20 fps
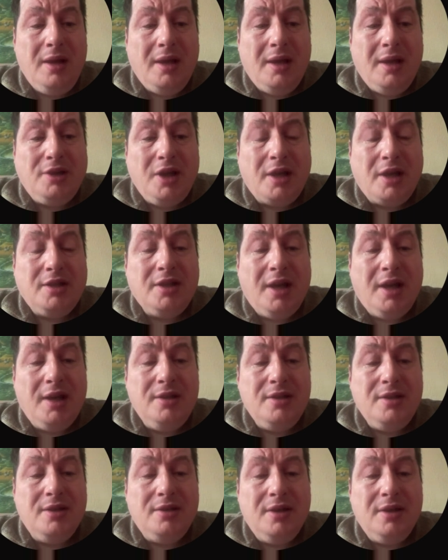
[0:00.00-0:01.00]
check
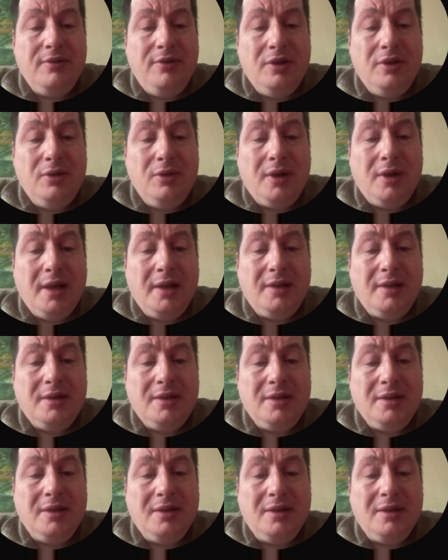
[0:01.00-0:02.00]
sizes. If you look at
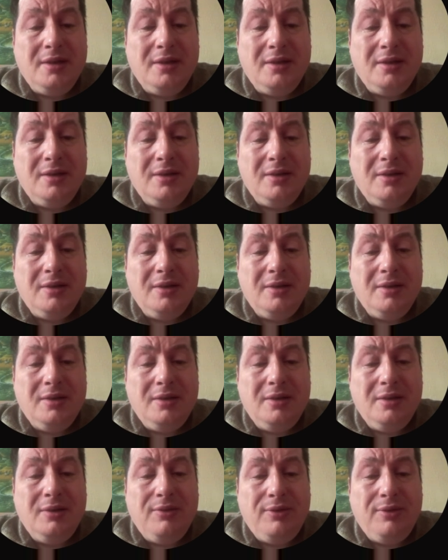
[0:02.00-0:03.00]

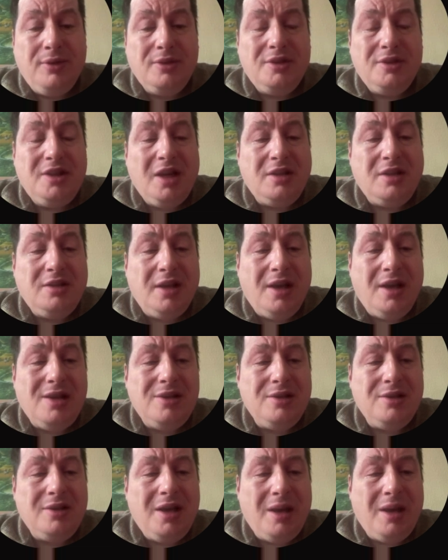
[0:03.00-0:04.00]
the first check
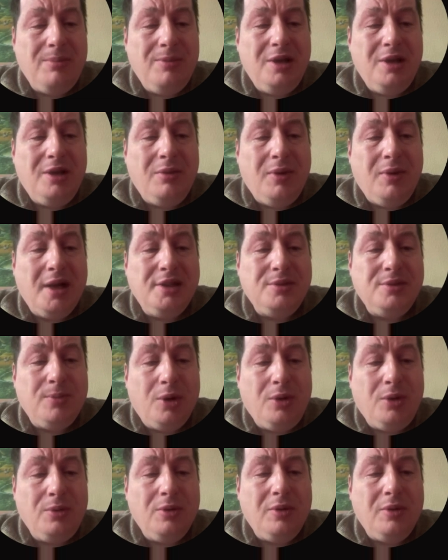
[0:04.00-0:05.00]
sizes, can be quite
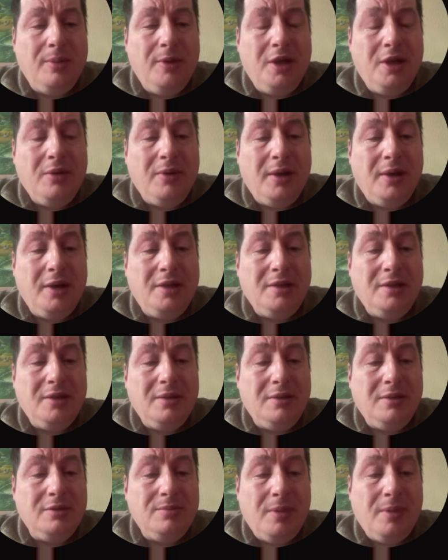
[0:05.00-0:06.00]
small, maybe
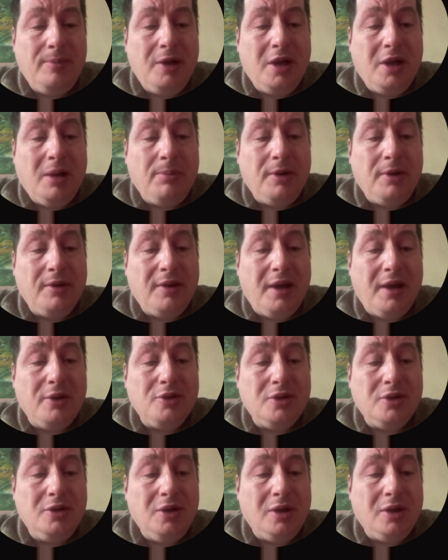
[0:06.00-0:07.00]
maybe a couple of
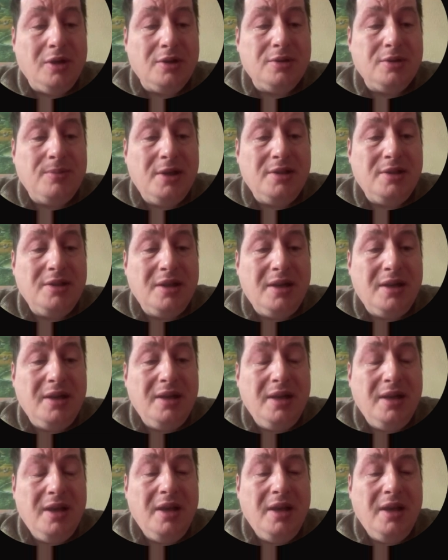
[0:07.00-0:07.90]
$1,000s, basically.